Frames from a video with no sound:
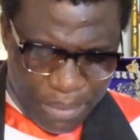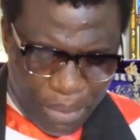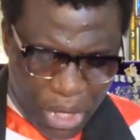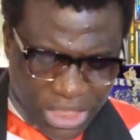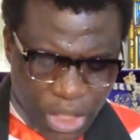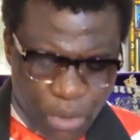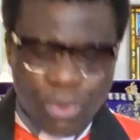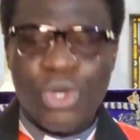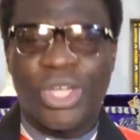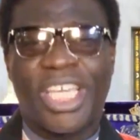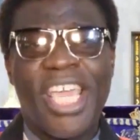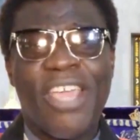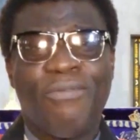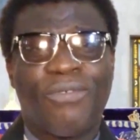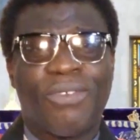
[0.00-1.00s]
but he will
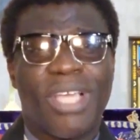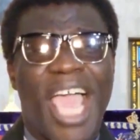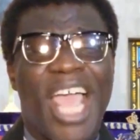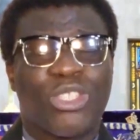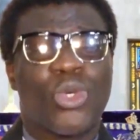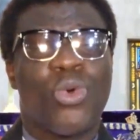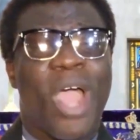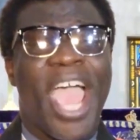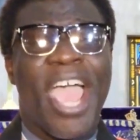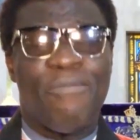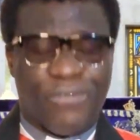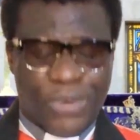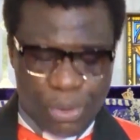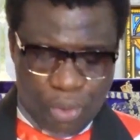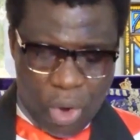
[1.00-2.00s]
give to
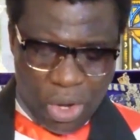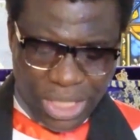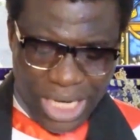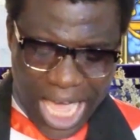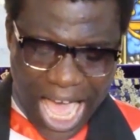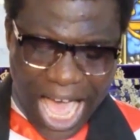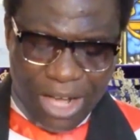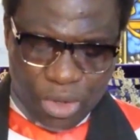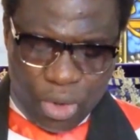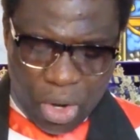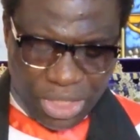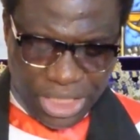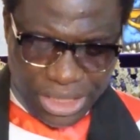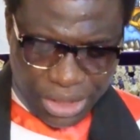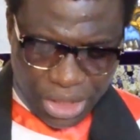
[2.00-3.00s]
everyone
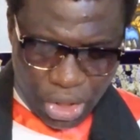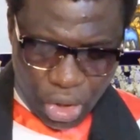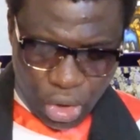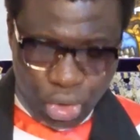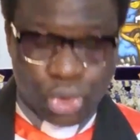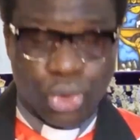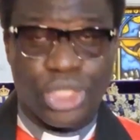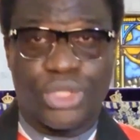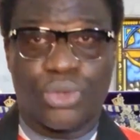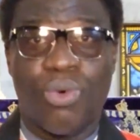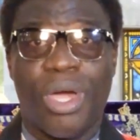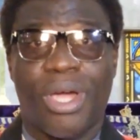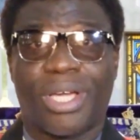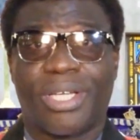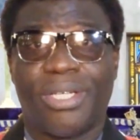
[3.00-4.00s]
according to his
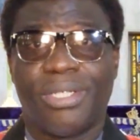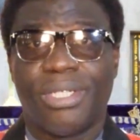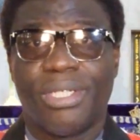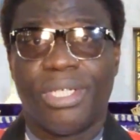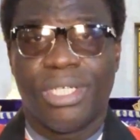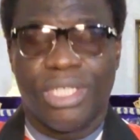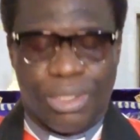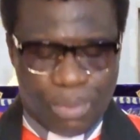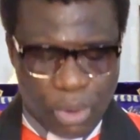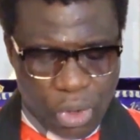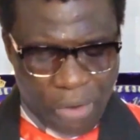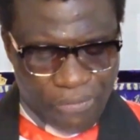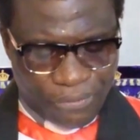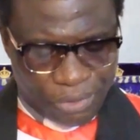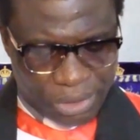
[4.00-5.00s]
work. The book
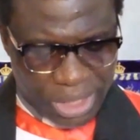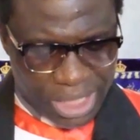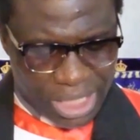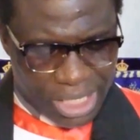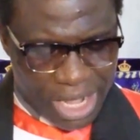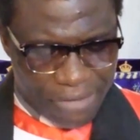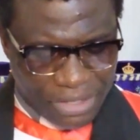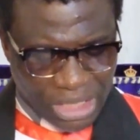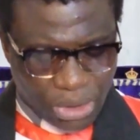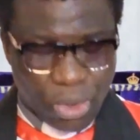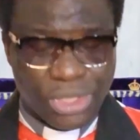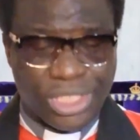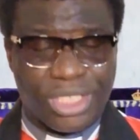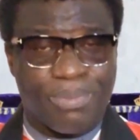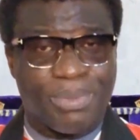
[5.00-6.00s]
of
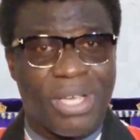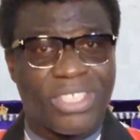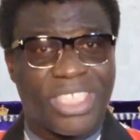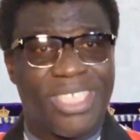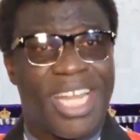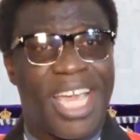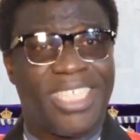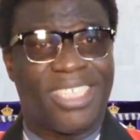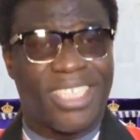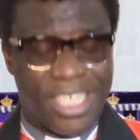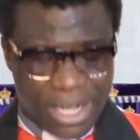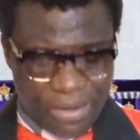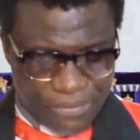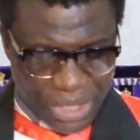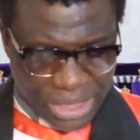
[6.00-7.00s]
Leviticus, chapter
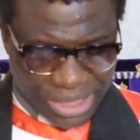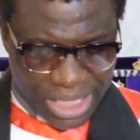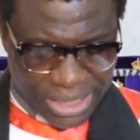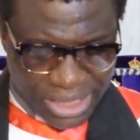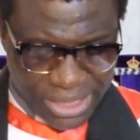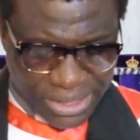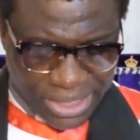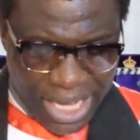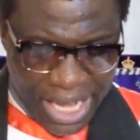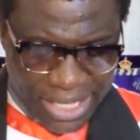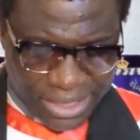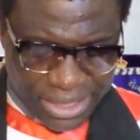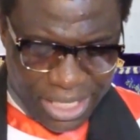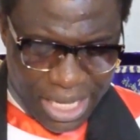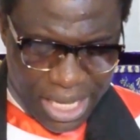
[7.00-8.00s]
19 and verse 18
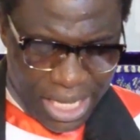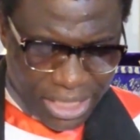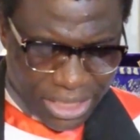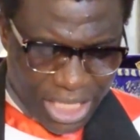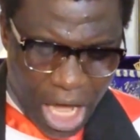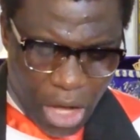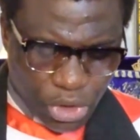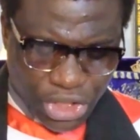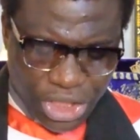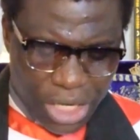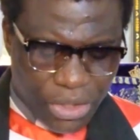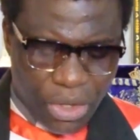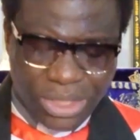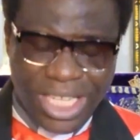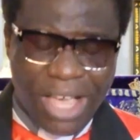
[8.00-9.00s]
says, Thou
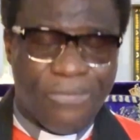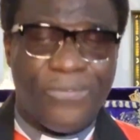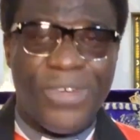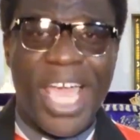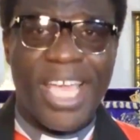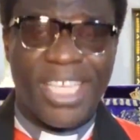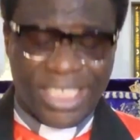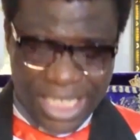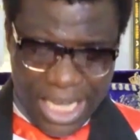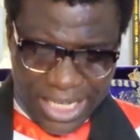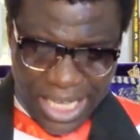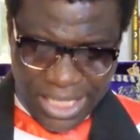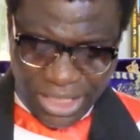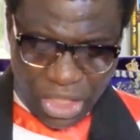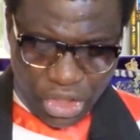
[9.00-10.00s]
shalt not avenge
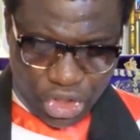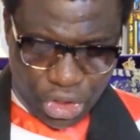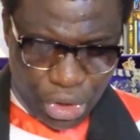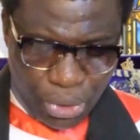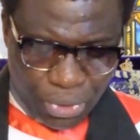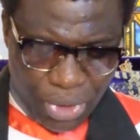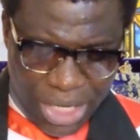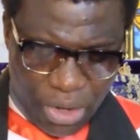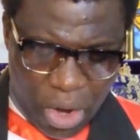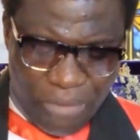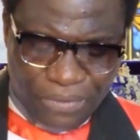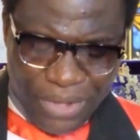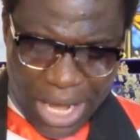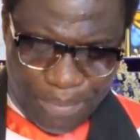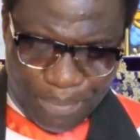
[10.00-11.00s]
against the children
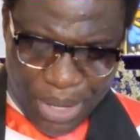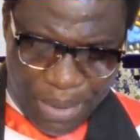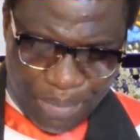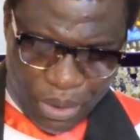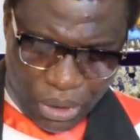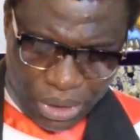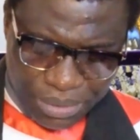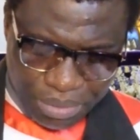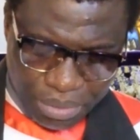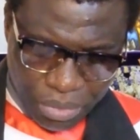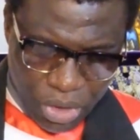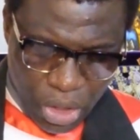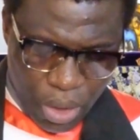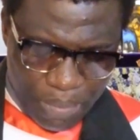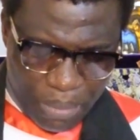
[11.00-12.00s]
of thy people,
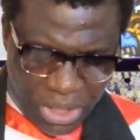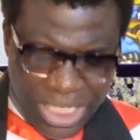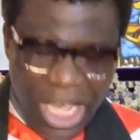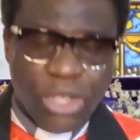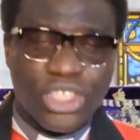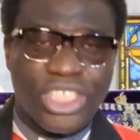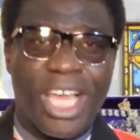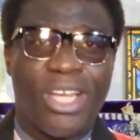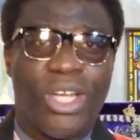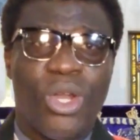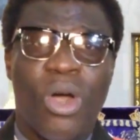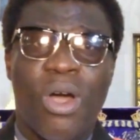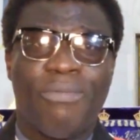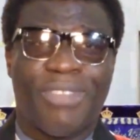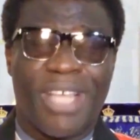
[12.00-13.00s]
but thou shalt
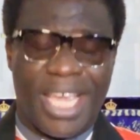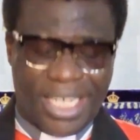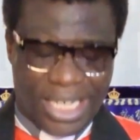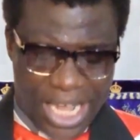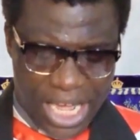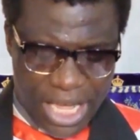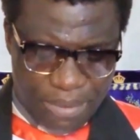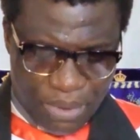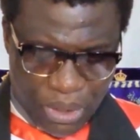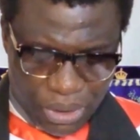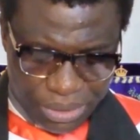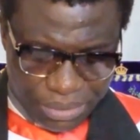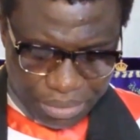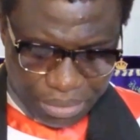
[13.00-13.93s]
love thy neighbor